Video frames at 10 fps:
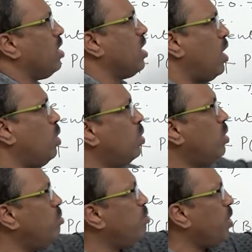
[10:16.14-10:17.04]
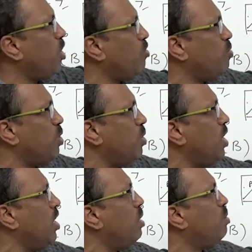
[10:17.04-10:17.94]
is the unknown? P of B
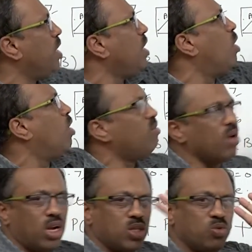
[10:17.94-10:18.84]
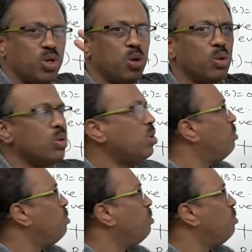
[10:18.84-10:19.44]
only. Remaining all values we know.